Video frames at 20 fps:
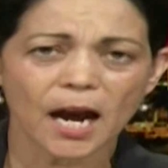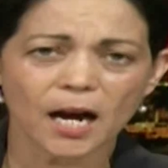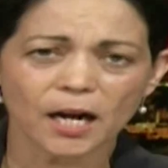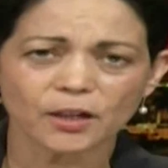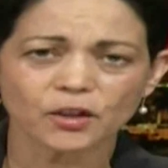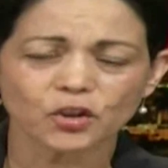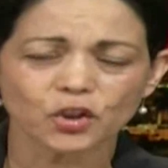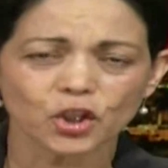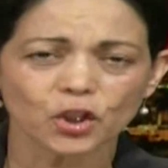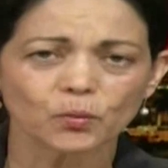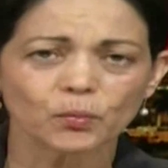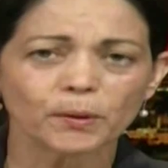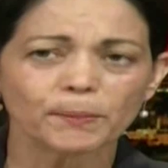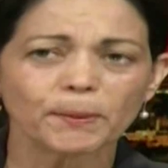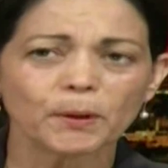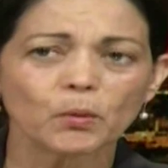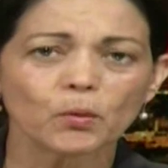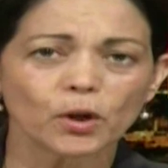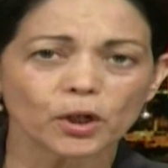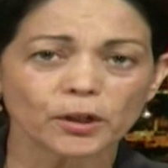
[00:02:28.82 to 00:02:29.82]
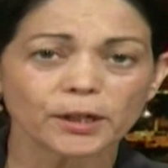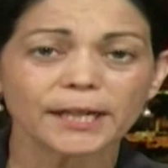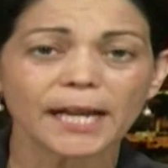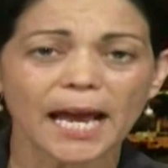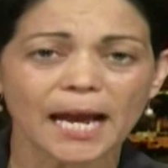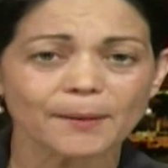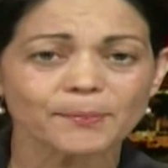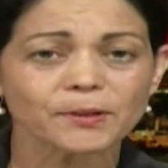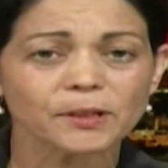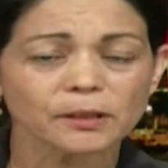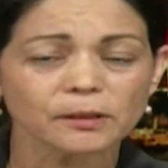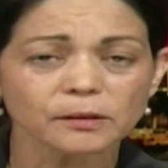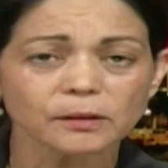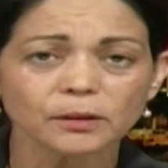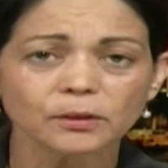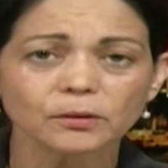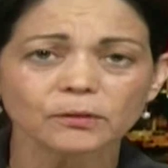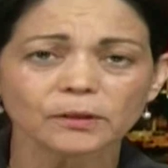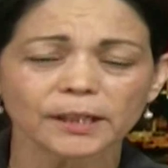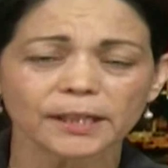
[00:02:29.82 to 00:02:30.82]
Should we be worried?
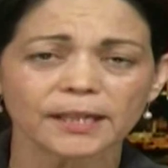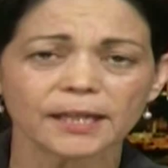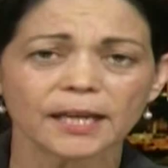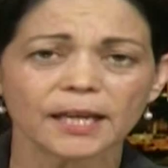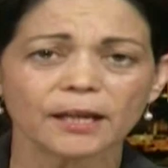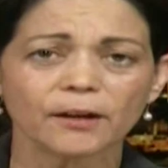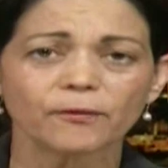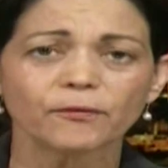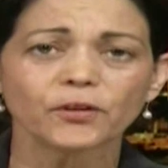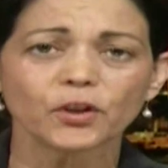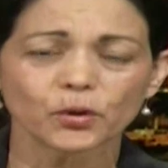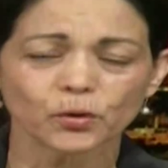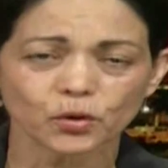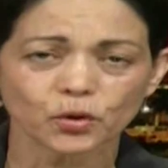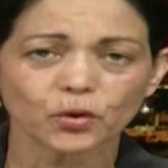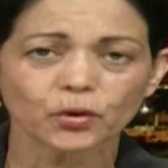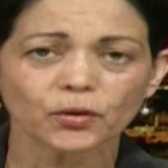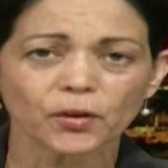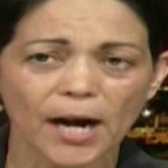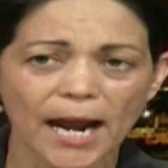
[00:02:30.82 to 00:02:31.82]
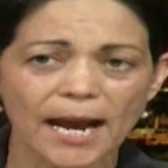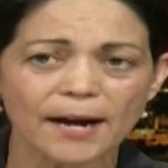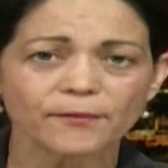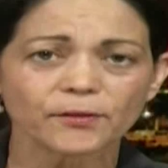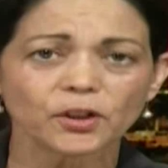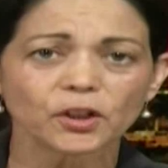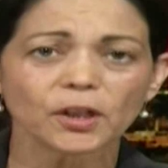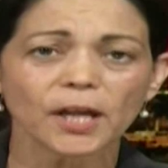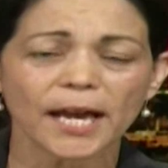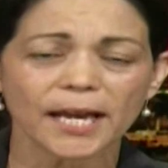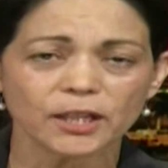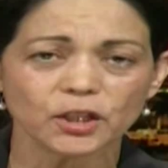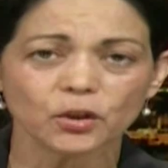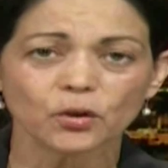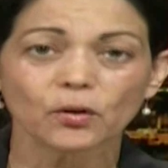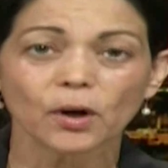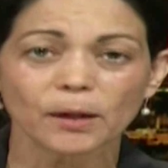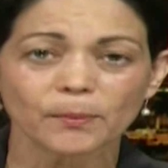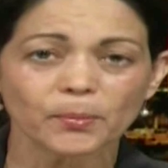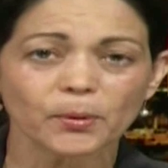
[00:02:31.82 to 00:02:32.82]
Absolutely. If you travel and
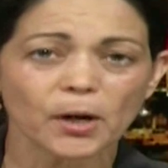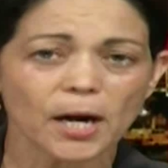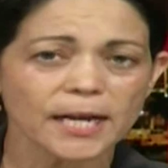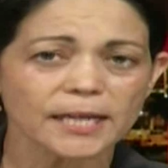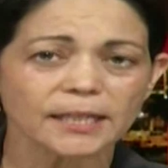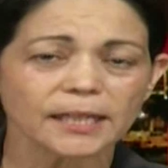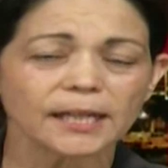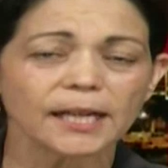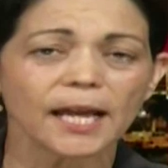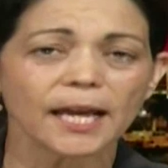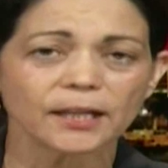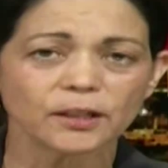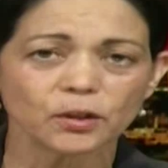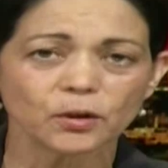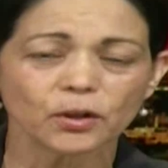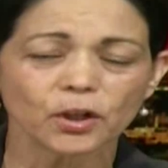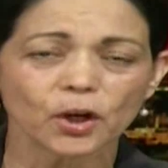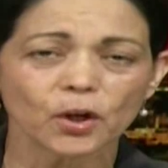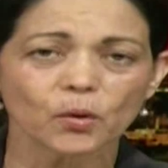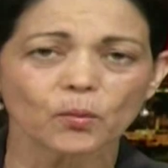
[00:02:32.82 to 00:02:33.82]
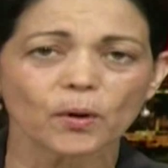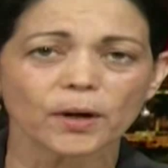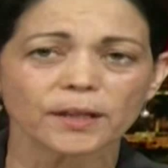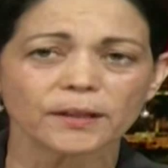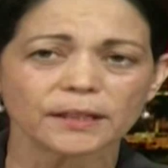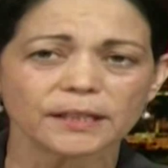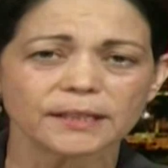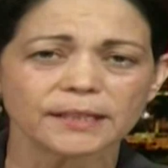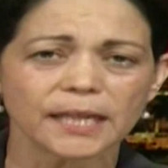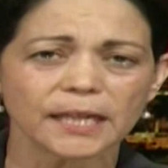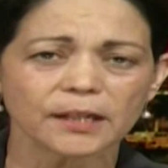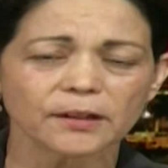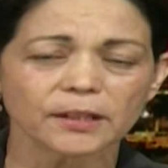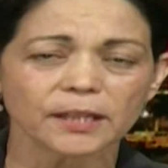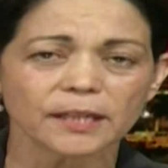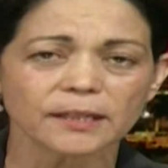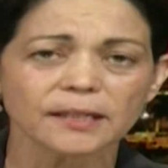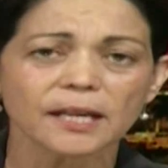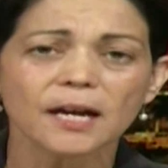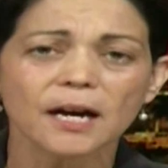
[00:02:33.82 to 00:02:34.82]
you are pregnant and you go to one of these
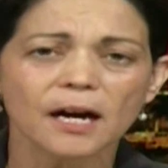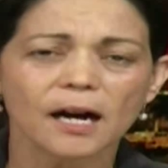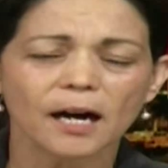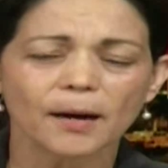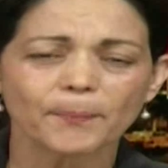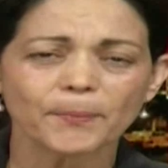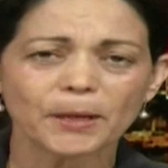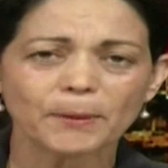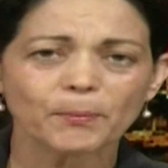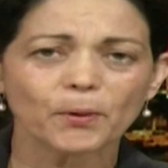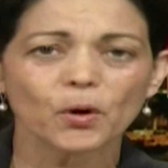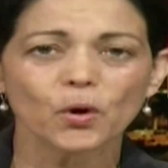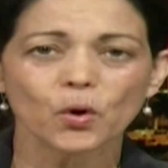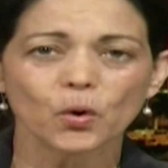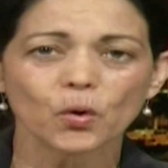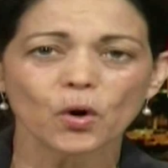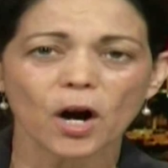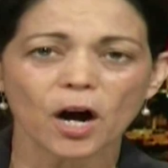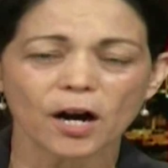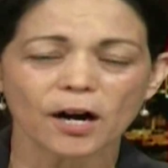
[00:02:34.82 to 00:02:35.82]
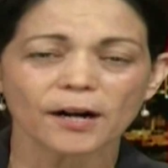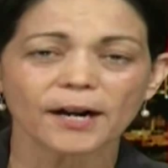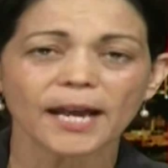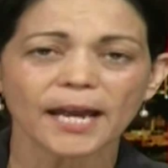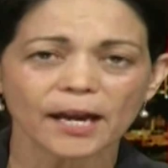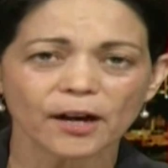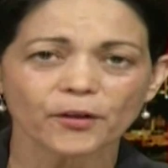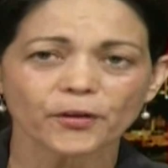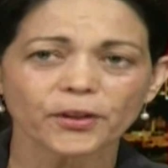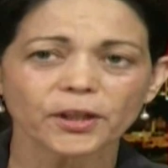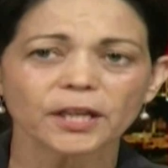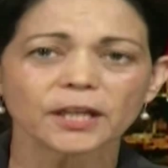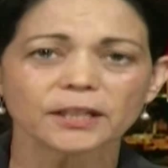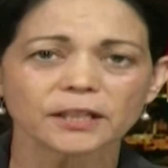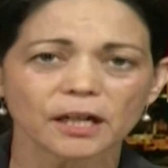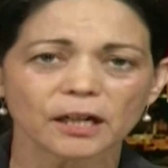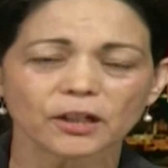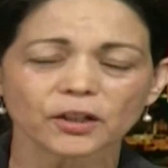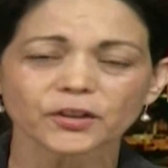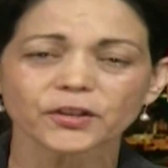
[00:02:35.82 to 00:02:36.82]
areas, people who are healthy
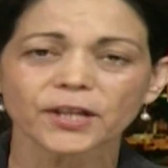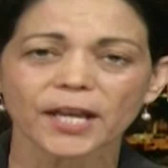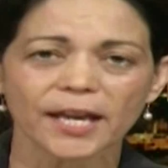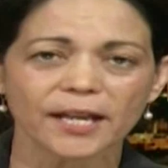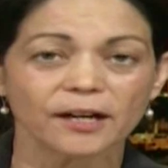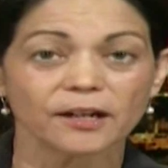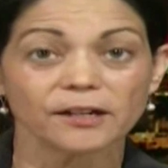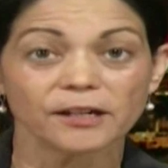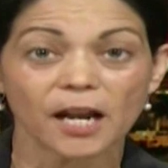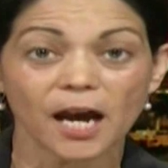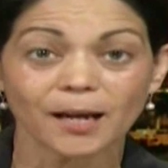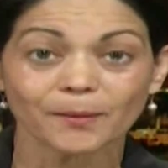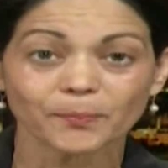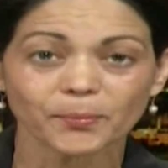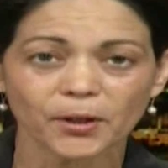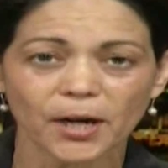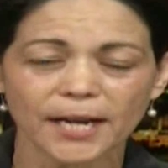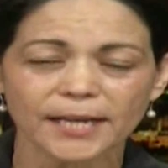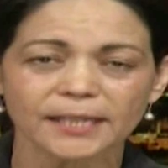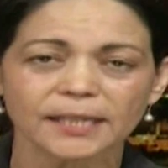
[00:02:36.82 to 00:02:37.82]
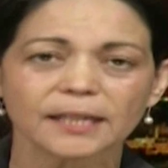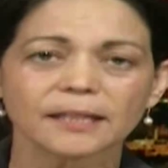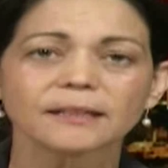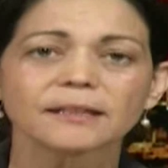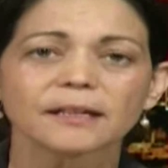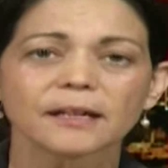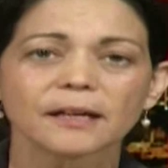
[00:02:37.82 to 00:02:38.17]
adults and are not pregnant,